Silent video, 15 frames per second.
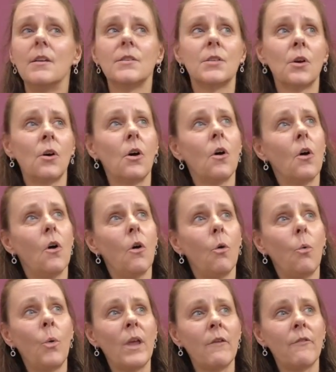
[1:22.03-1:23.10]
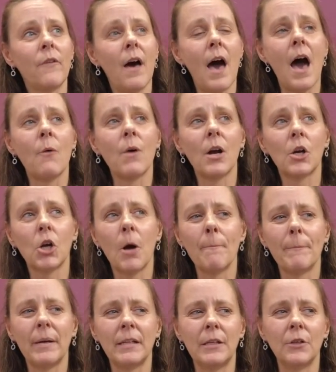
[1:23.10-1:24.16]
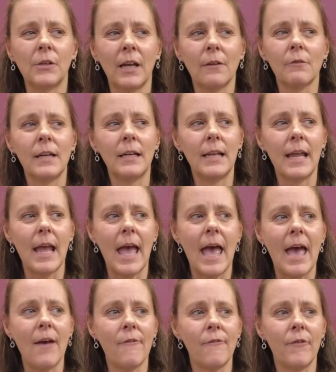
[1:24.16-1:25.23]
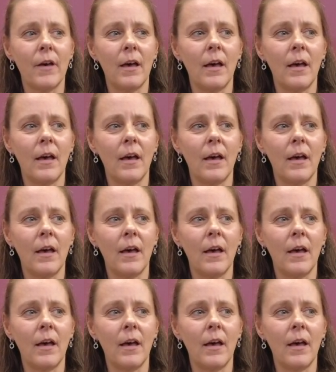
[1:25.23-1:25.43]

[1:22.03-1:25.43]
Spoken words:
So with our company, you can really have